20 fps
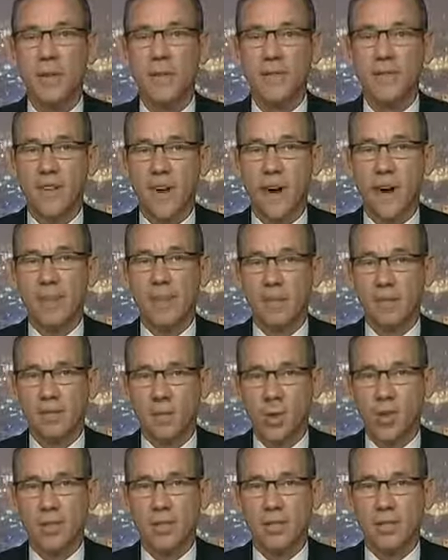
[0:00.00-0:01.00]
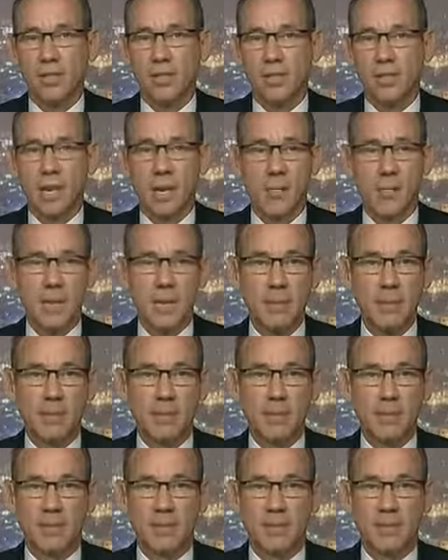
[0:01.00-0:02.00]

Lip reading: firing rockets at our people,